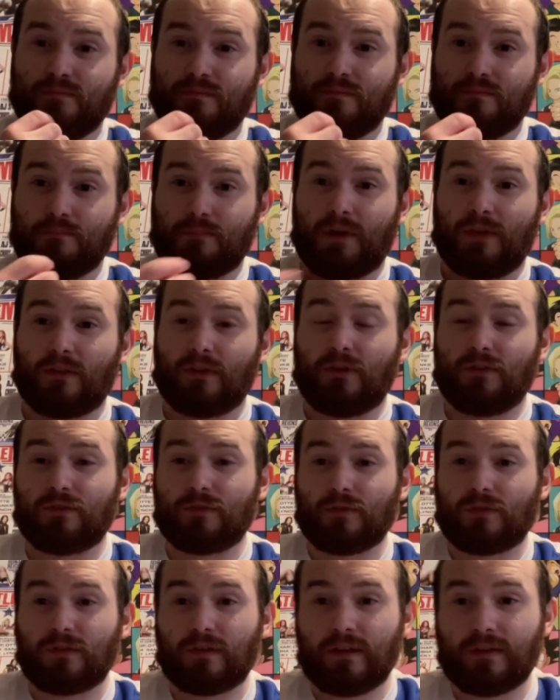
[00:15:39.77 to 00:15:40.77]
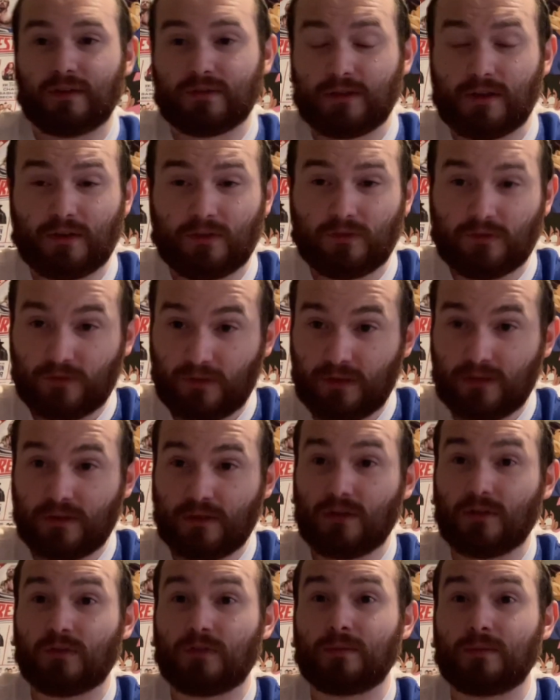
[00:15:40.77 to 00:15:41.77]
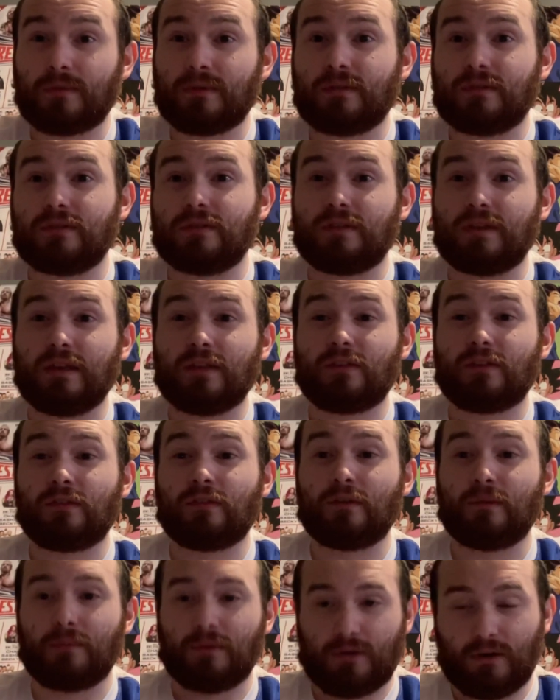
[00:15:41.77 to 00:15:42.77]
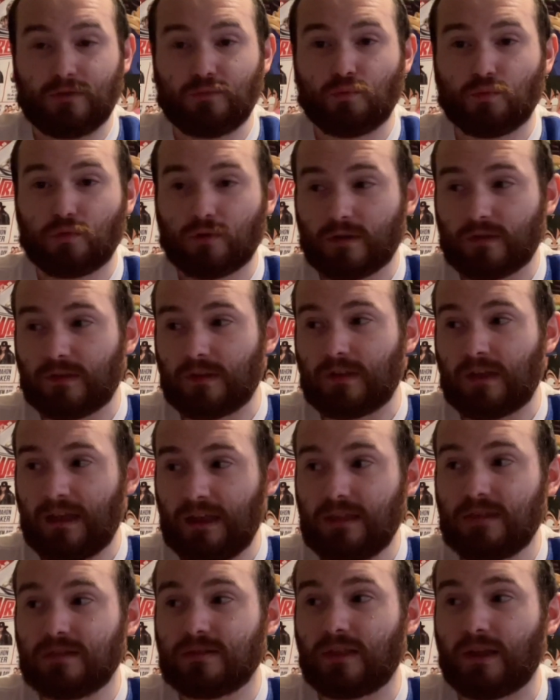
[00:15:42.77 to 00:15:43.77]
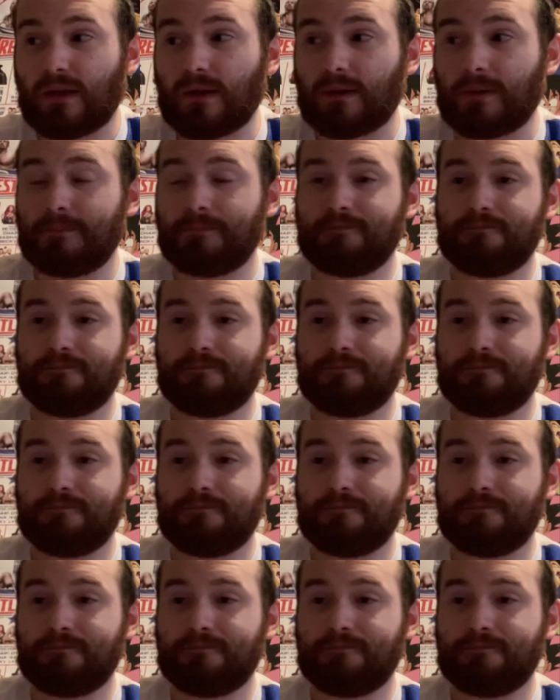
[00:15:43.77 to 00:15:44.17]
But as I also say there, Nux did you also get some unwarranted hate there.